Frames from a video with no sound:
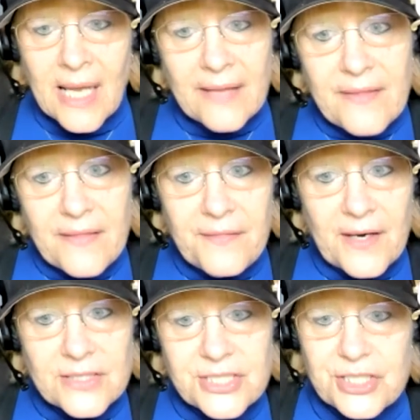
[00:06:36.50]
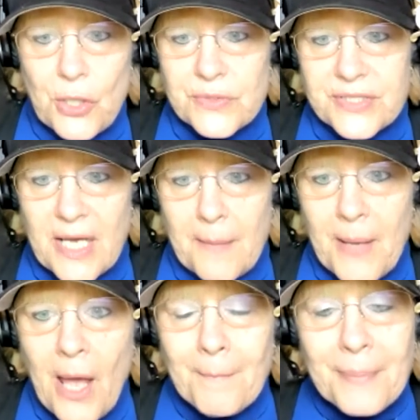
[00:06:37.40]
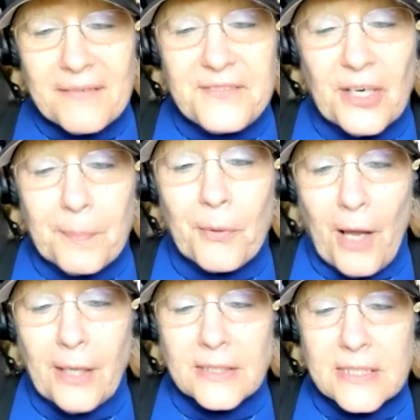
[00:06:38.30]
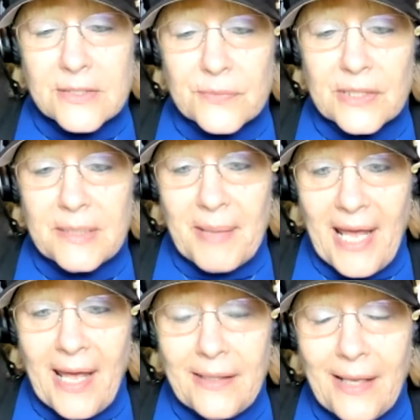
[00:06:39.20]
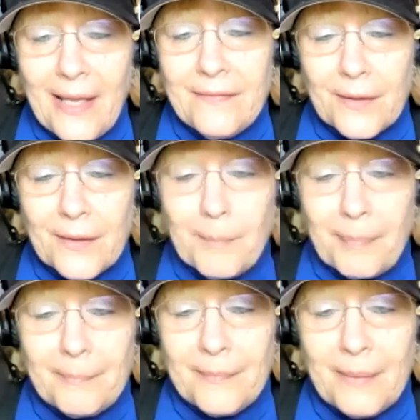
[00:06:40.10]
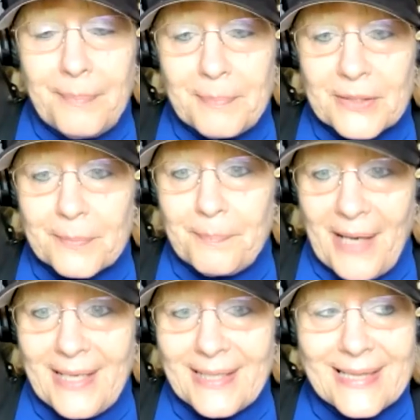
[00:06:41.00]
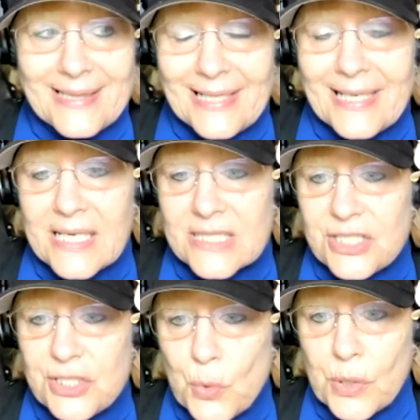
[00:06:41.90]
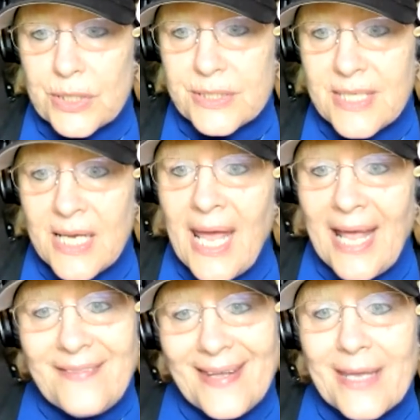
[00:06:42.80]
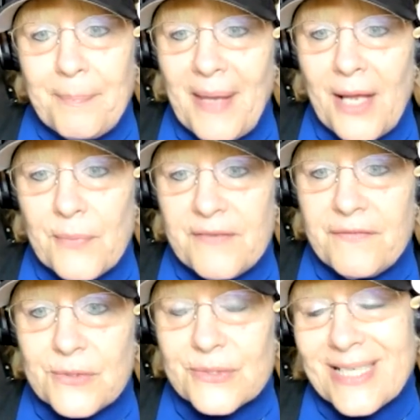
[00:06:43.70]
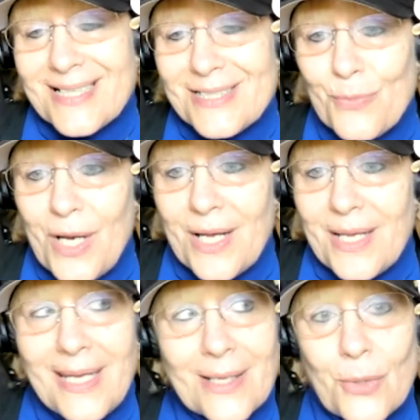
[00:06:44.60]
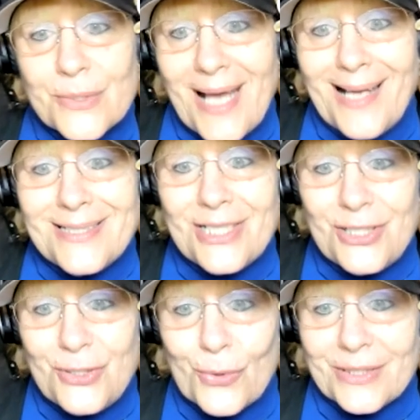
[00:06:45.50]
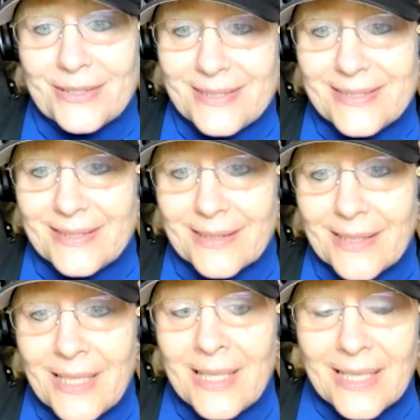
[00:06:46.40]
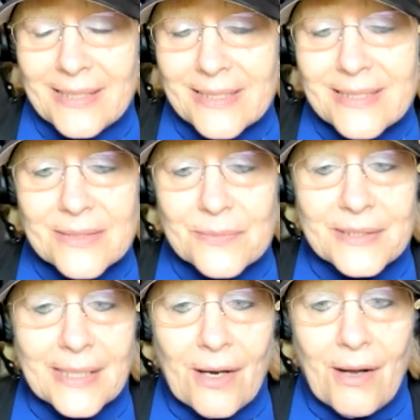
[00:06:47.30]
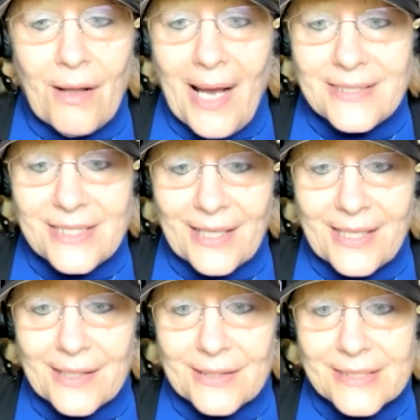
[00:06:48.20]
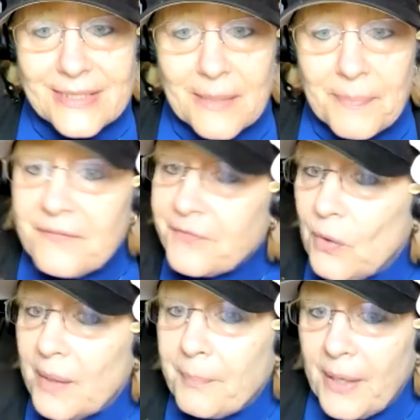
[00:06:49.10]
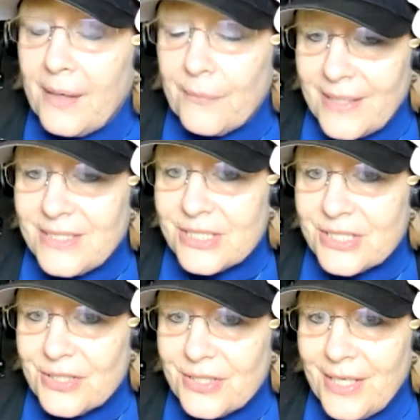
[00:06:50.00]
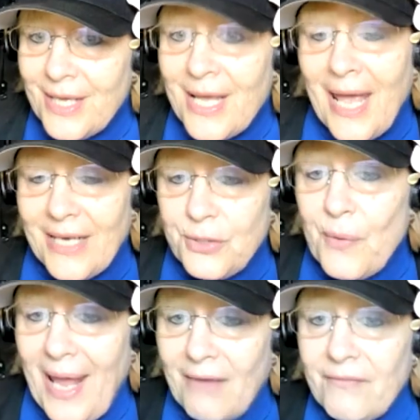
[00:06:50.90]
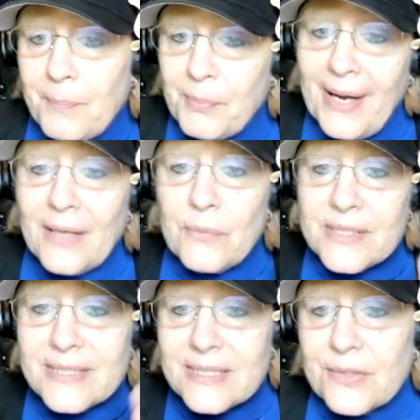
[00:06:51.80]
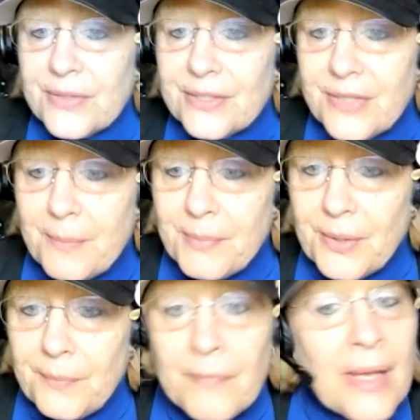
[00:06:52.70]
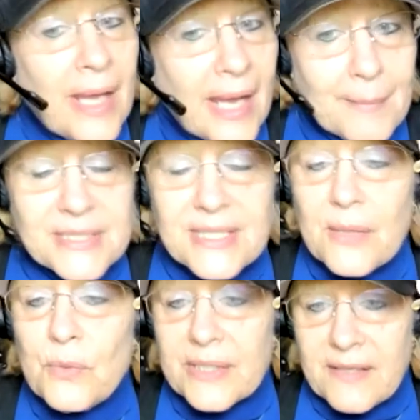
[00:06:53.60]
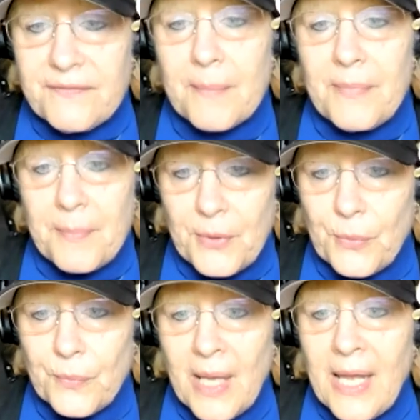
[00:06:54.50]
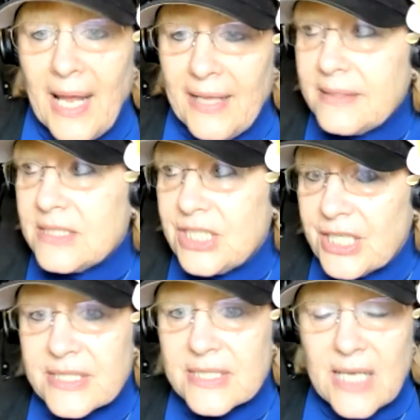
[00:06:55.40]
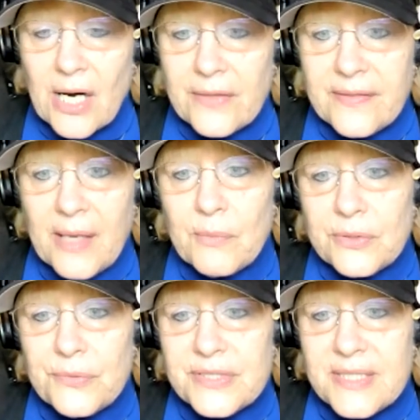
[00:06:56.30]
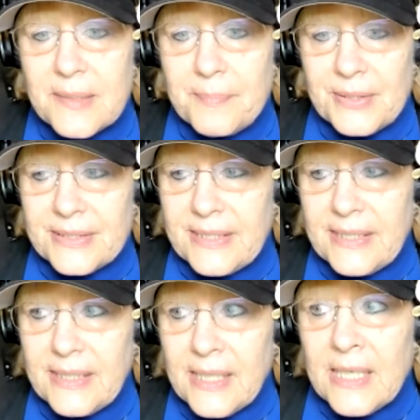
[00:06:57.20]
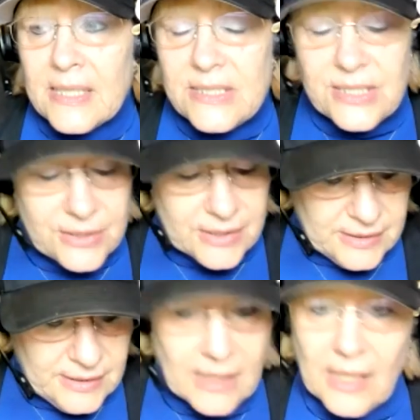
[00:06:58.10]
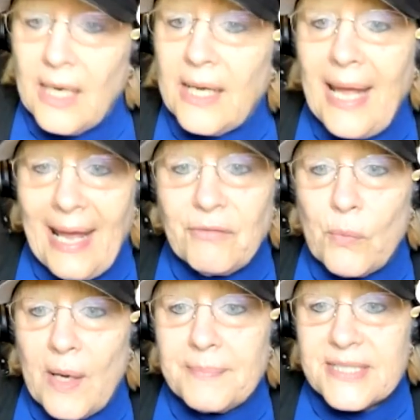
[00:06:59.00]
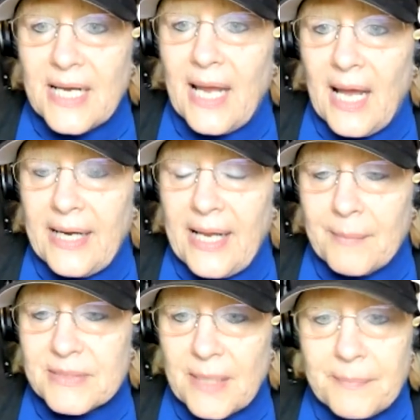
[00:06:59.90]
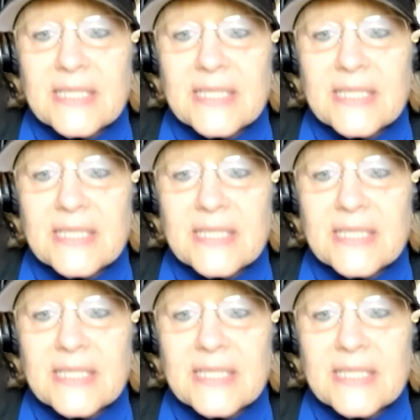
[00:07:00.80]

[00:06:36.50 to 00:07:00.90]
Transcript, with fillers: and then theirs shows up. But if their product is really bad and their people are buying it thinking it's yours and they get bad reviews, guess what? It goes onto your listing. And this is what they call hijacking a listing. But if you are brand registered, and you have a brand with a serial number, Amazon will give them the boot. And chances are they will lose the ability to uh, have a website on Amazon